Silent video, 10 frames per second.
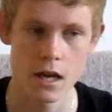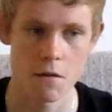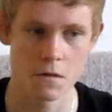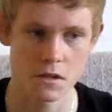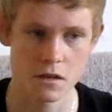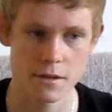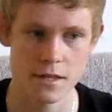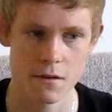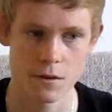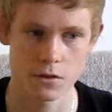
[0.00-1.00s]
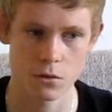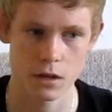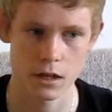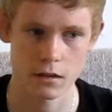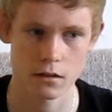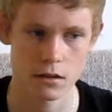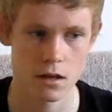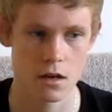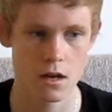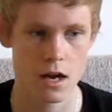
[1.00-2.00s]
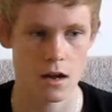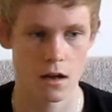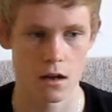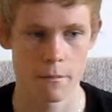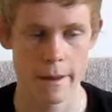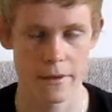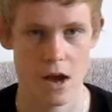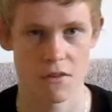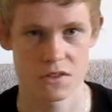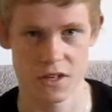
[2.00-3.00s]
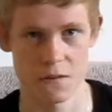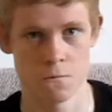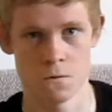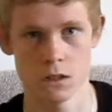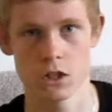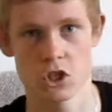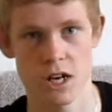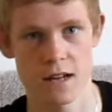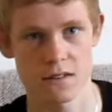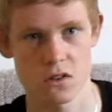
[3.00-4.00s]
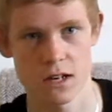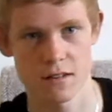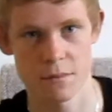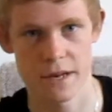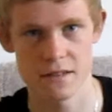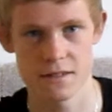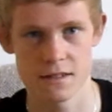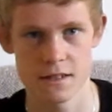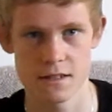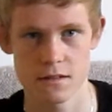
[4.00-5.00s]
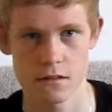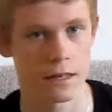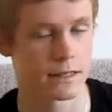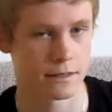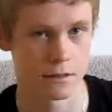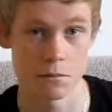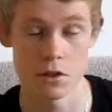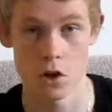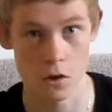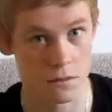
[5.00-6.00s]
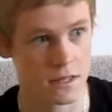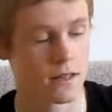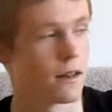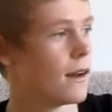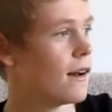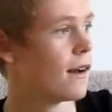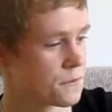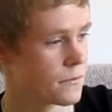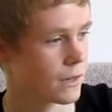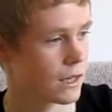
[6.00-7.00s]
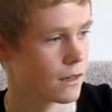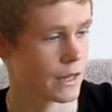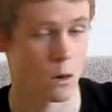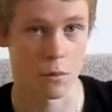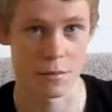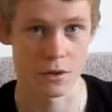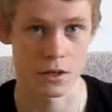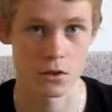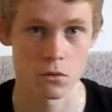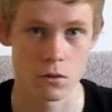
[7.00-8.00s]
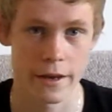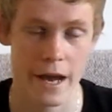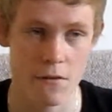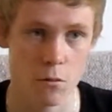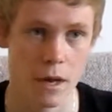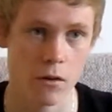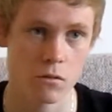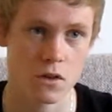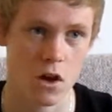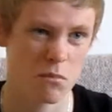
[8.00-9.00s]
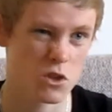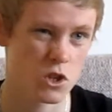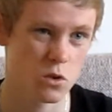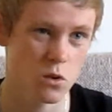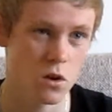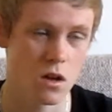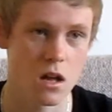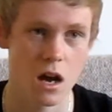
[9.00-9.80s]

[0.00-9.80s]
If it's going to be set in Victorian England, maybe have it as like a village outside of the main cities, like they did with the Homestead. That would be pretty cool. Naval battles, I'm not sure.